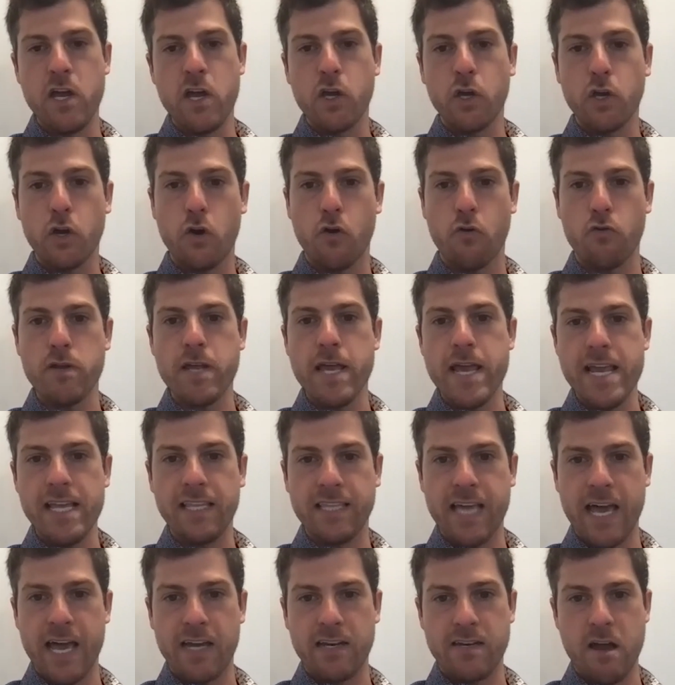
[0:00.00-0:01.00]
create
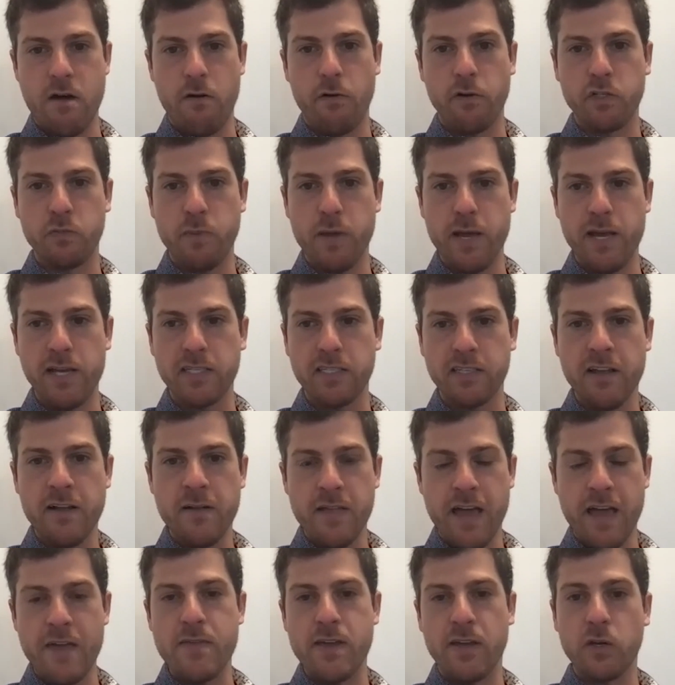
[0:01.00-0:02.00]
that knowledge base,
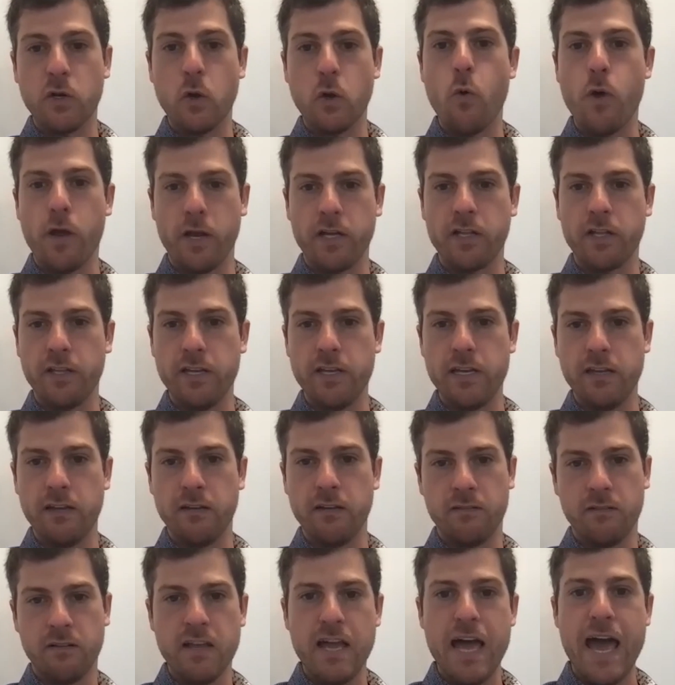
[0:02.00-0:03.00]
and then quickly
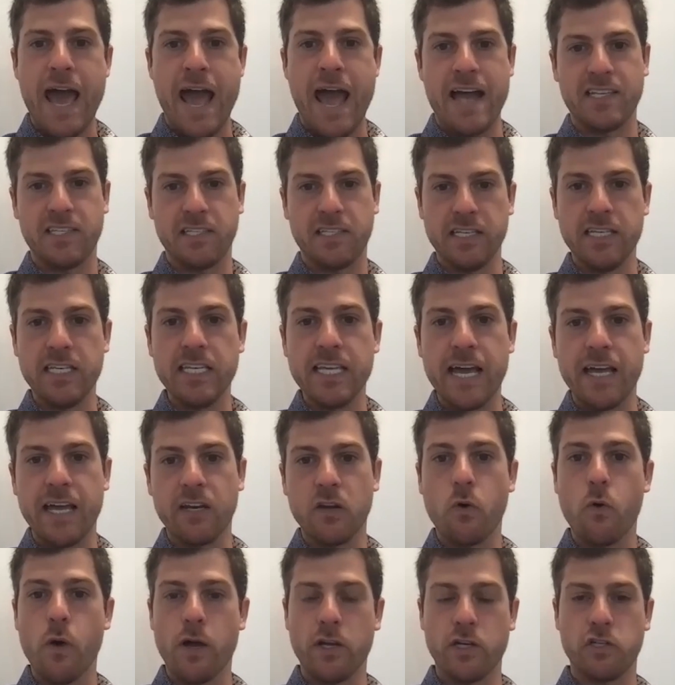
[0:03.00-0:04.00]
ask and get
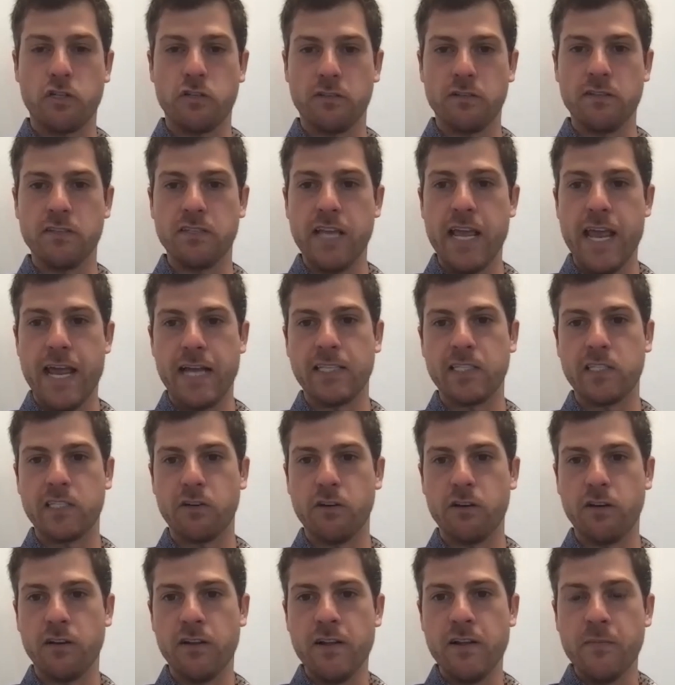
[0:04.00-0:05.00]
questions
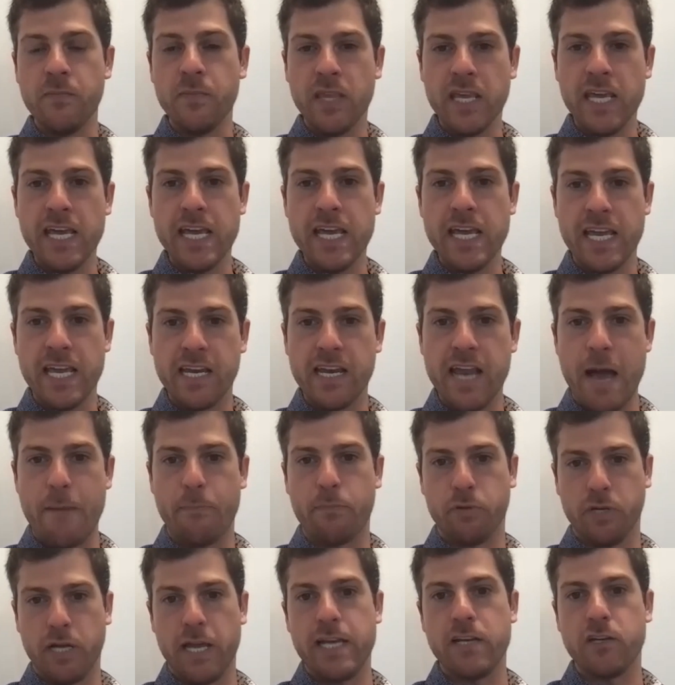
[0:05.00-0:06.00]
answered in an
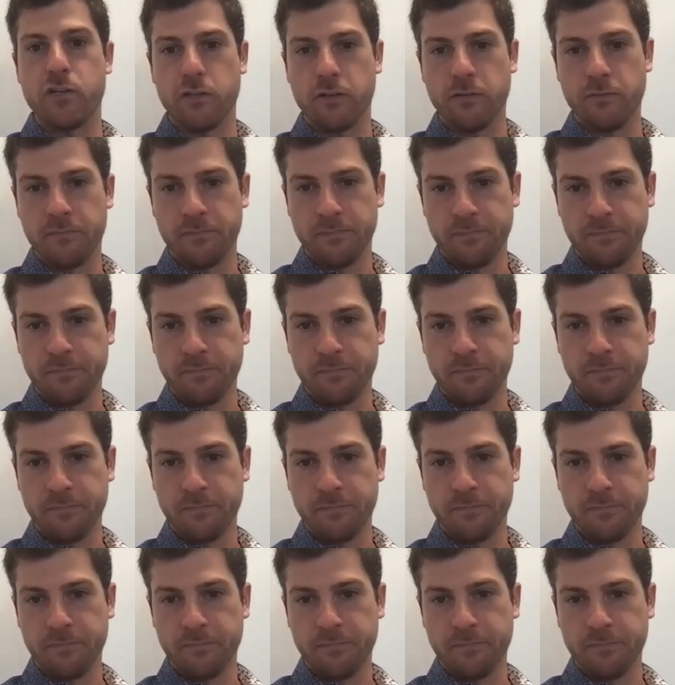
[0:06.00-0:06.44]
application.